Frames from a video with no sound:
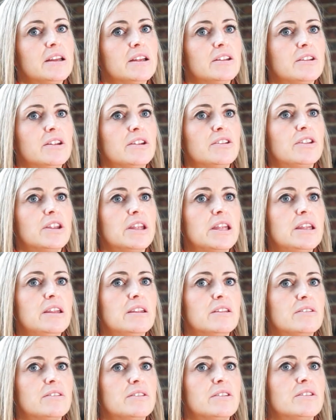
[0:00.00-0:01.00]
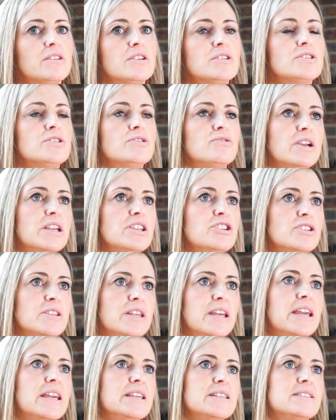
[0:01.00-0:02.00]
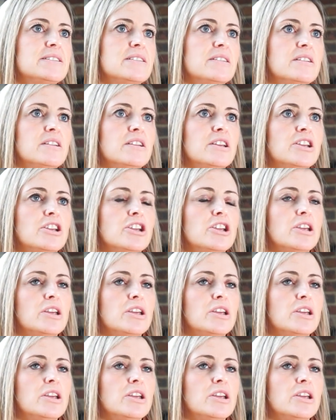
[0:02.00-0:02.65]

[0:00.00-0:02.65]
The strange thing is that